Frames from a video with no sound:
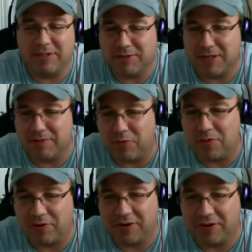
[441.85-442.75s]
It was in the
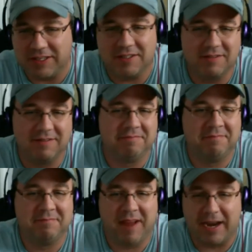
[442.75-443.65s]
4:30s,
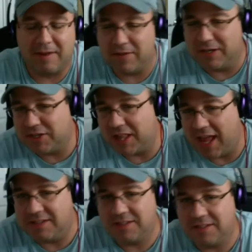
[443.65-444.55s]
and I finished
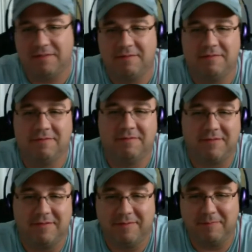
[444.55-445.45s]
last.
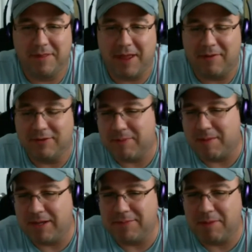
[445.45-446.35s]
But that was my
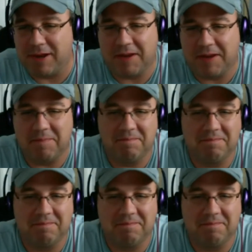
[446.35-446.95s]
best mile time.